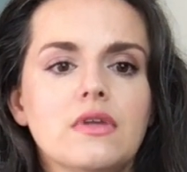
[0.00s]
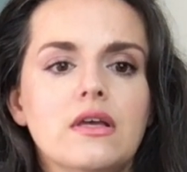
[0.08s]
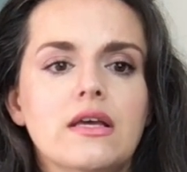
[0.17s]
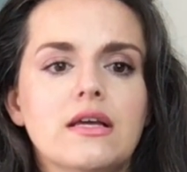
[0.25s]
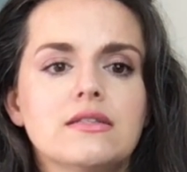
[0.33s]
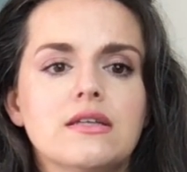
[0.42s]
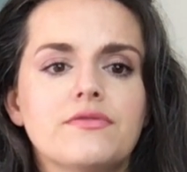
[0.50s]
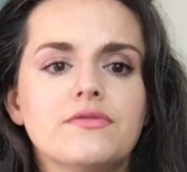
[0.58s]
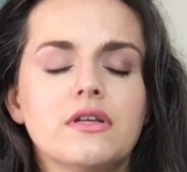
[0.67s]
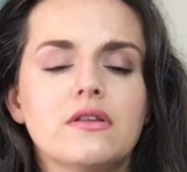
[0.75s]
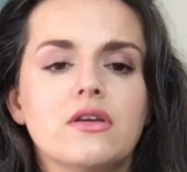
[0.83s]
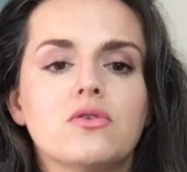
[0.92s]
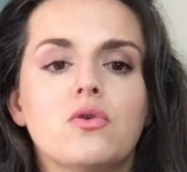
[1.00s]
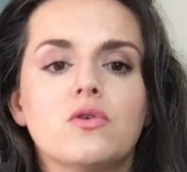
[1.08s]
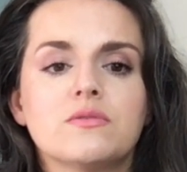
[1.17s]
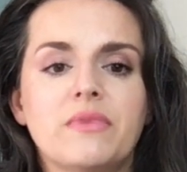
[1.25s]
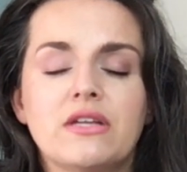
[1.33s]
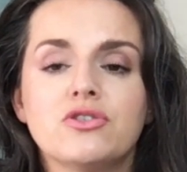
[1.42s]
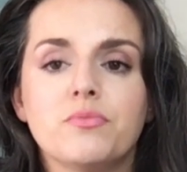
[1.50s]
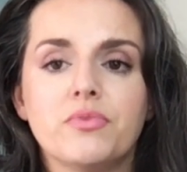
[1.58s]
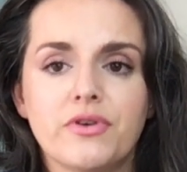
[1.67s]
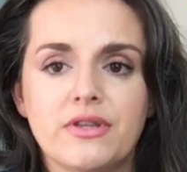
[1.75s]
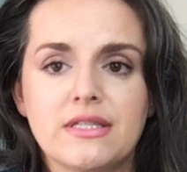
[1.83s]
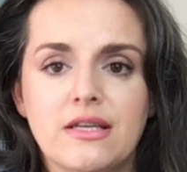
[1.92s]
It can definitely cause major
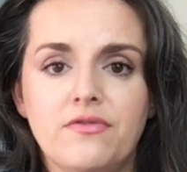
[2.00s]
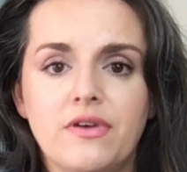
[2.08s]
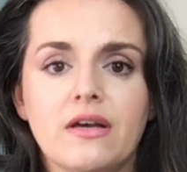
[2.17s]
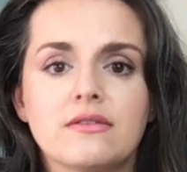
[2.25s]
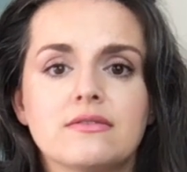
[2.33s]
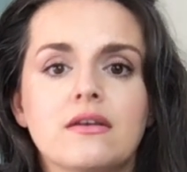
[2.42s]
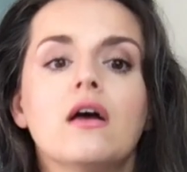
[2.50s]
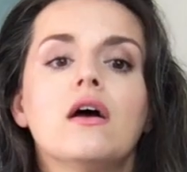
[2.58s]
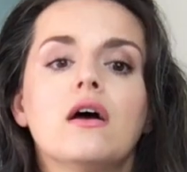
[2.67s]
birth defects.